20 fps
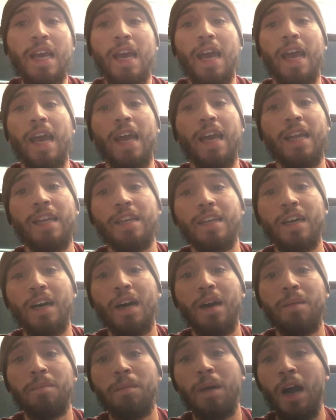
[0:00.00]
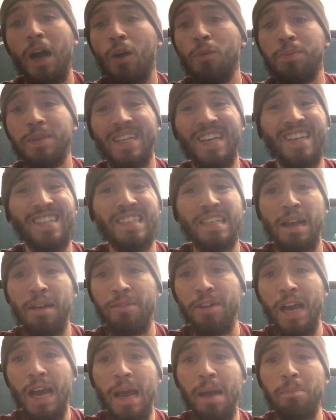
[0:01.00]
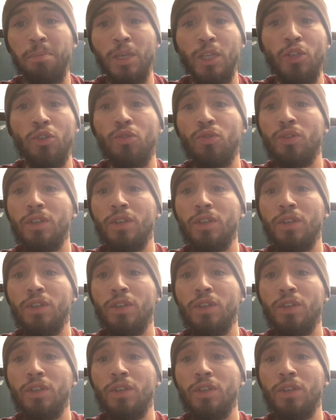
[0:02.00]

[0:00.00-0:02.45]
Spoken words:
and I hope you guys have a happy new